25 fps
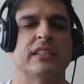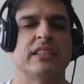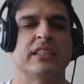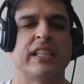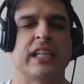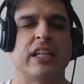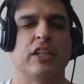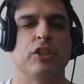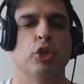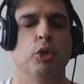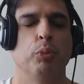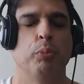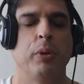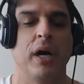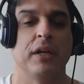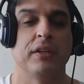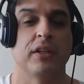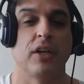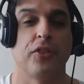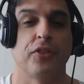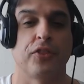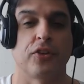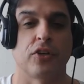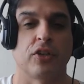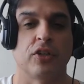like Lupin
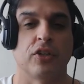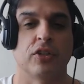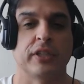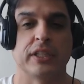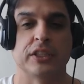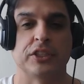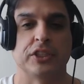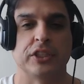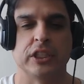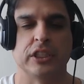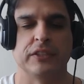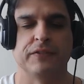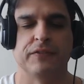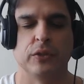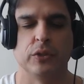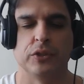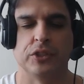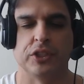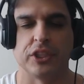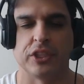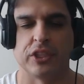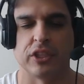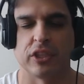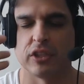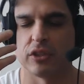the Third, and she's
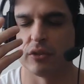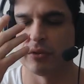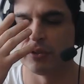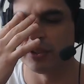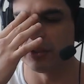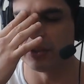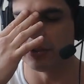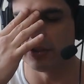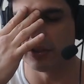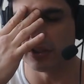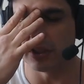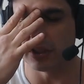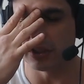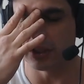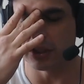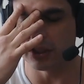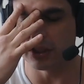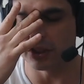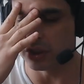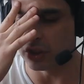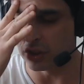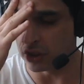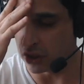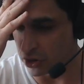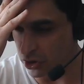Fujiko. There's
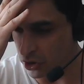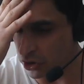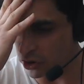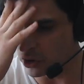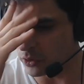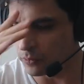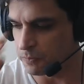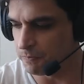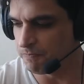just